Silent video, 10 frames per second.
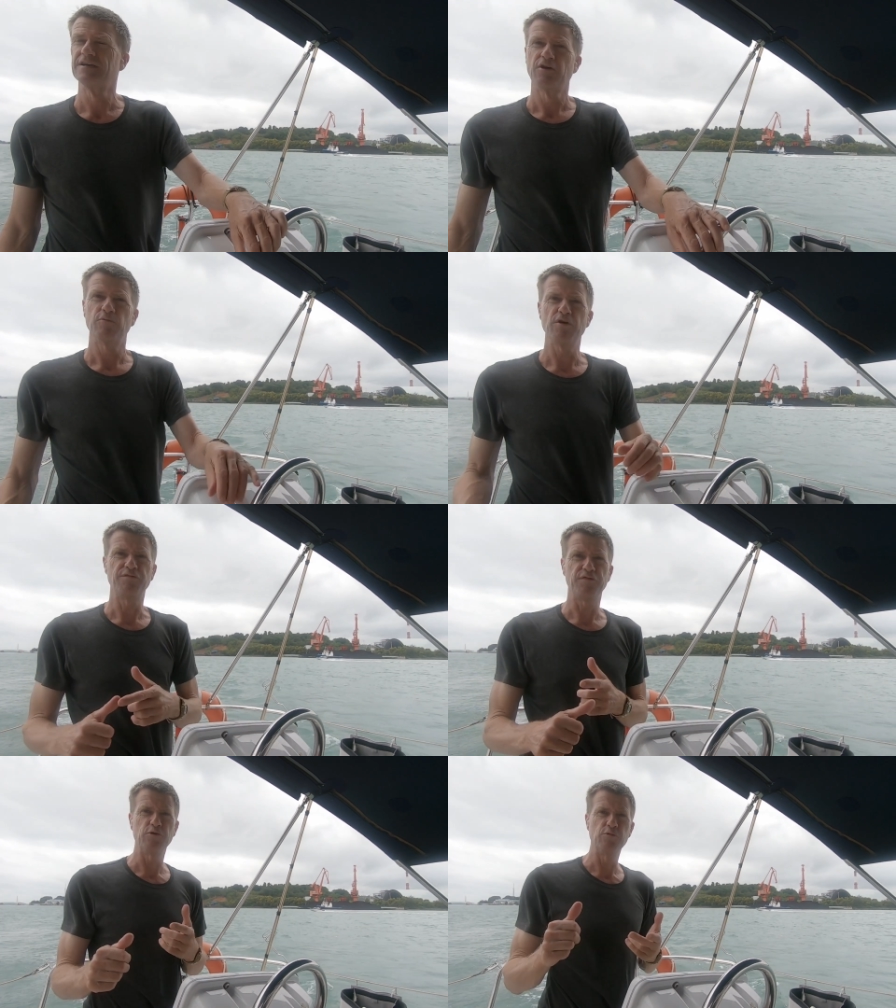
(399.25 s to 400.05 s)

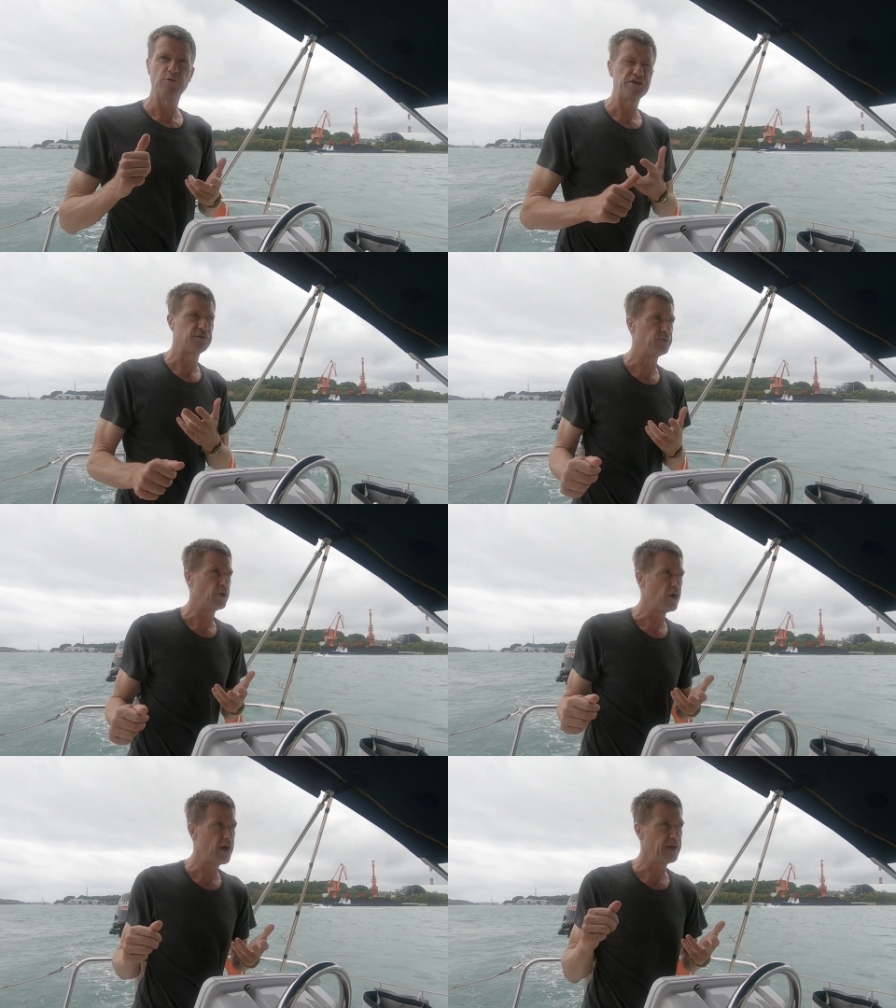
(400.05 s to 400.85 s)
refuel,
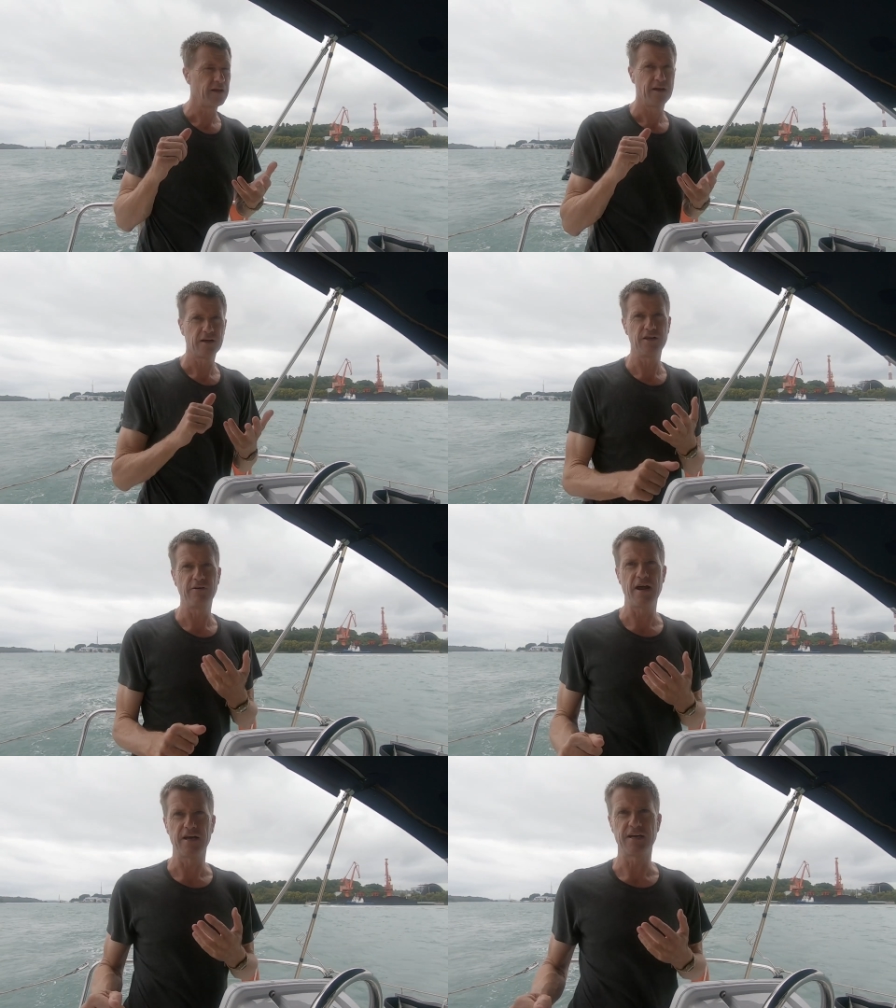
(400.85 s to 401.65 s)
resupply, clear
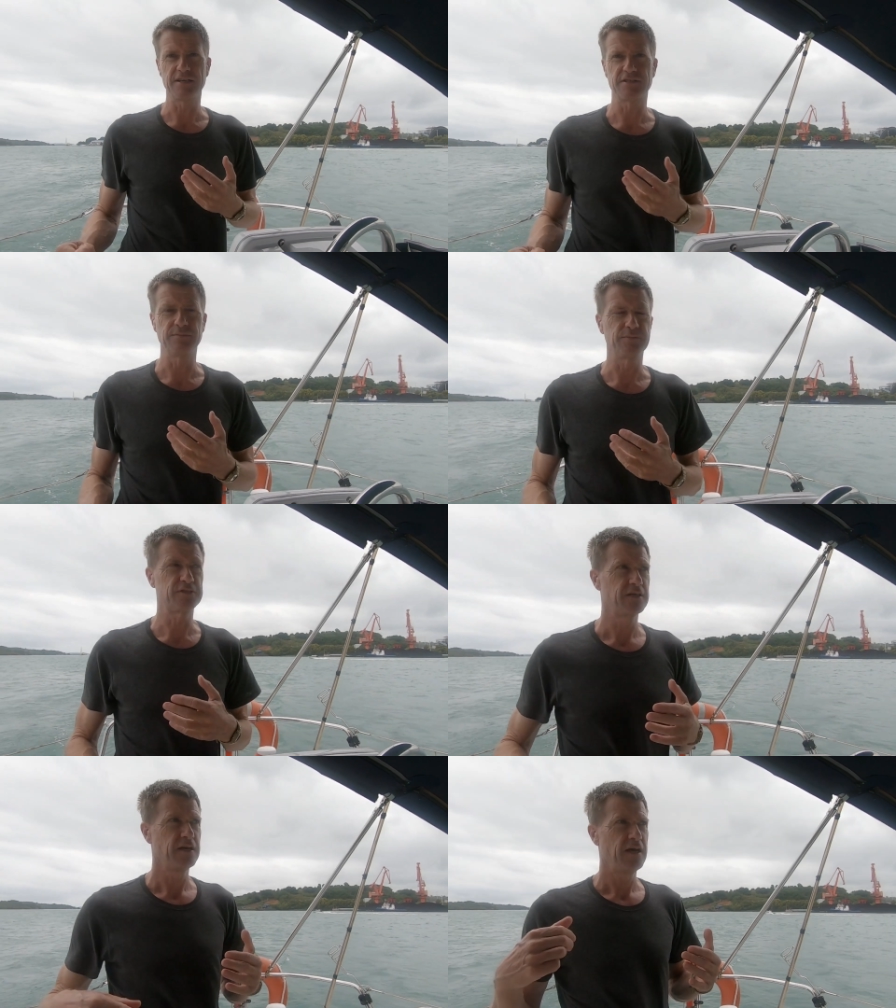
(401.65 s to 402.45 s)
out of customs,
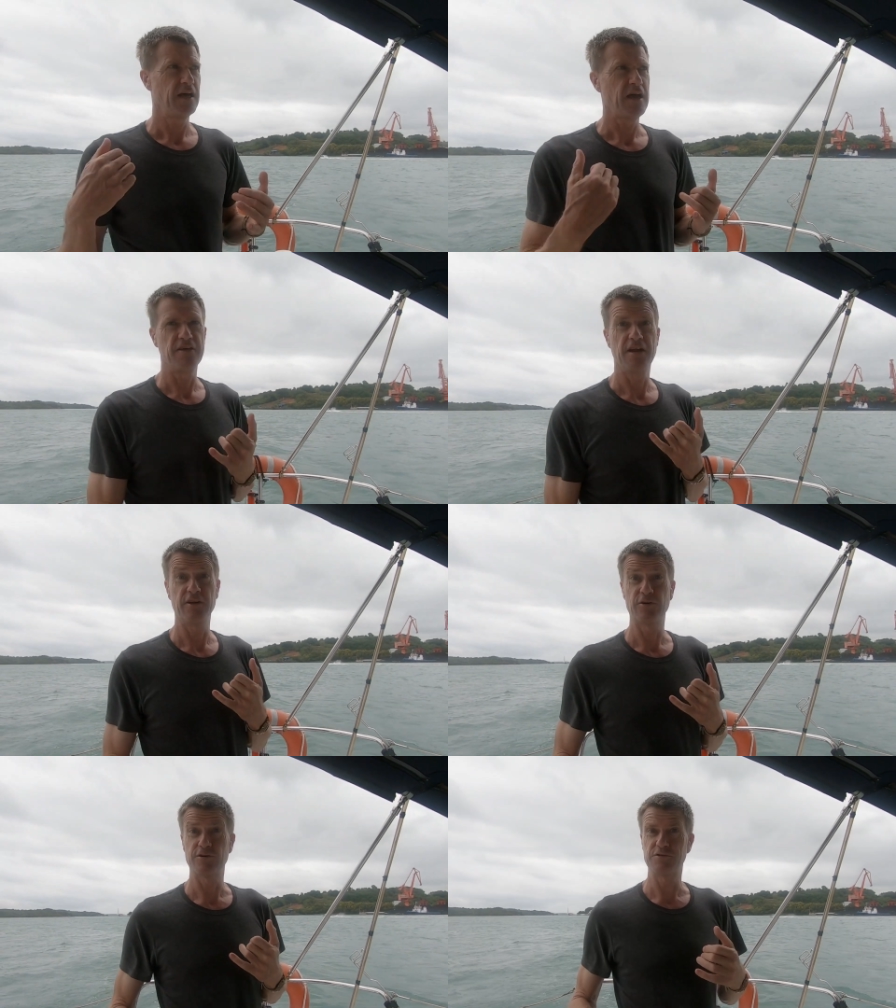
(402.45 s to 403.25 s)
and then head
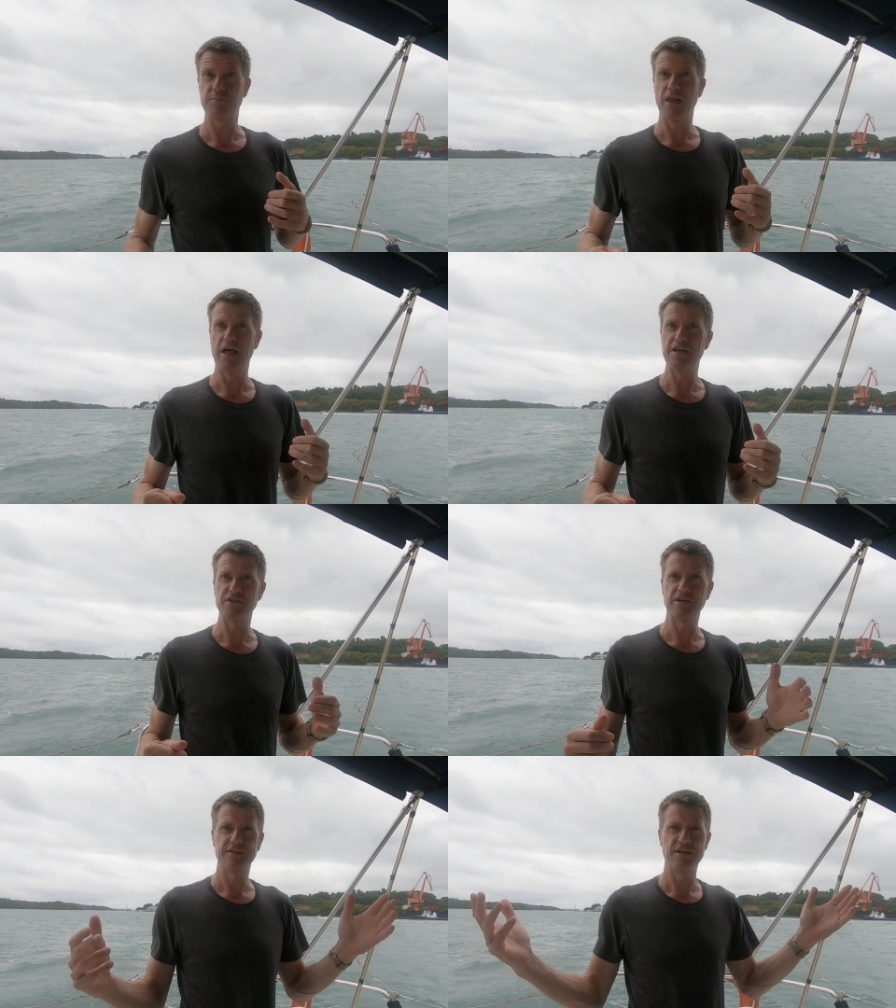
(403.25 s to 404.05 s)
across to Malaysia.
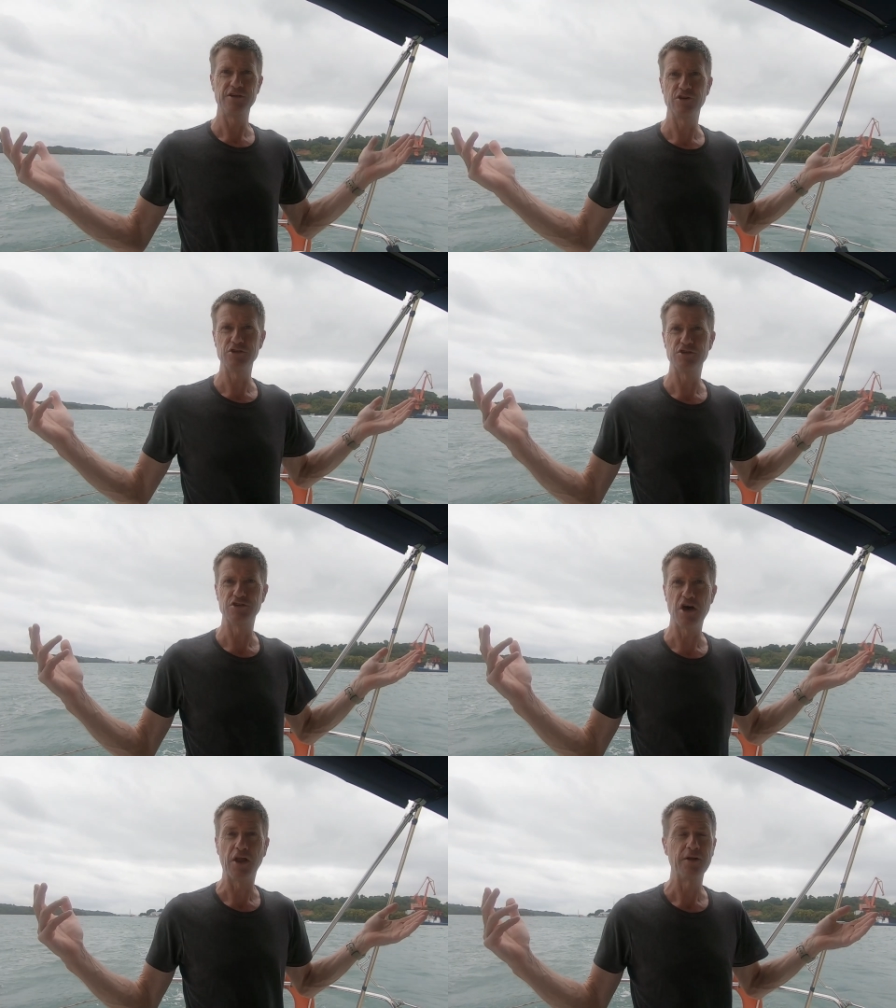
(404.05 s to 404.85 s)
Indonesia done.